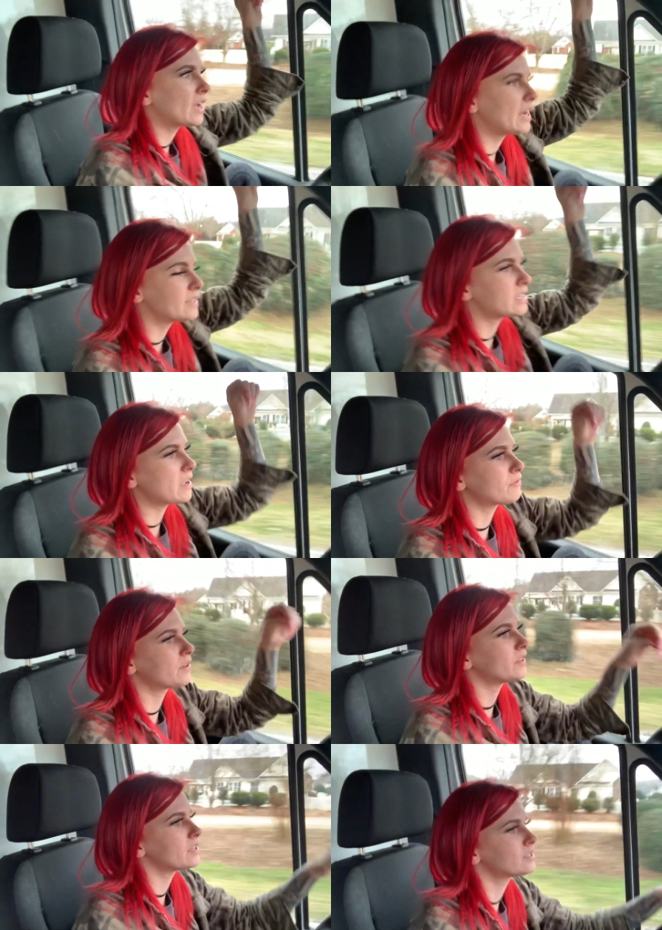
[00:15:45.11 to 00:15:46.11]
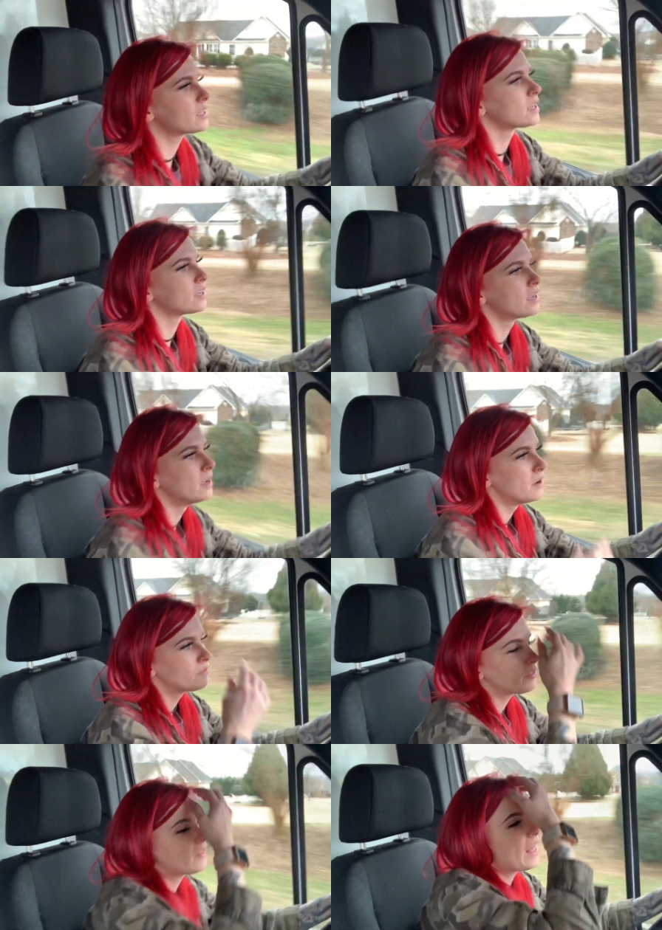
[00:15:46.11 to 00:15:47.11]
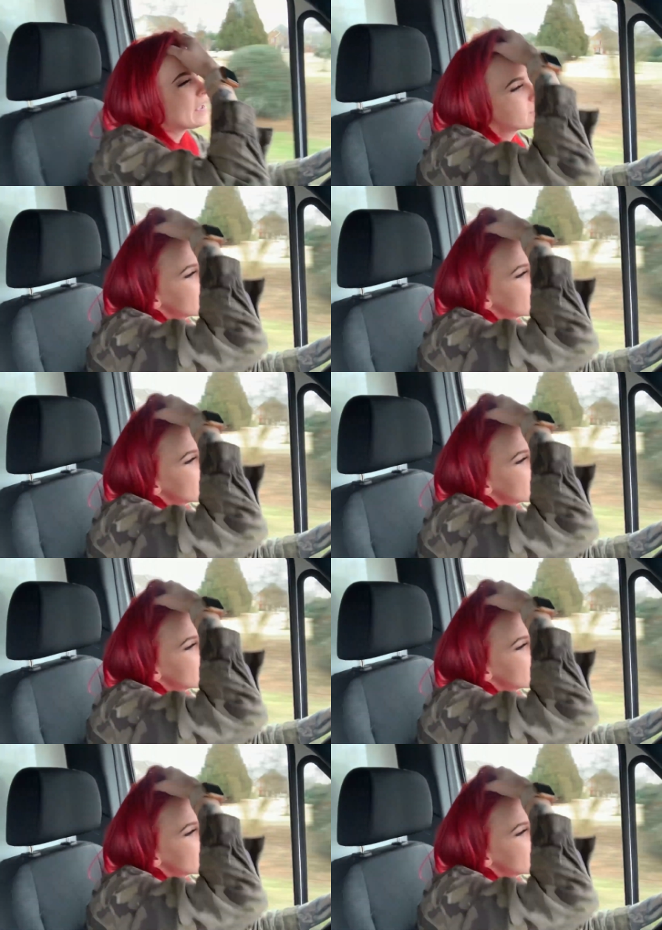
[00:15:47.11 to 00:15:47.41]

And it's like for this, for the last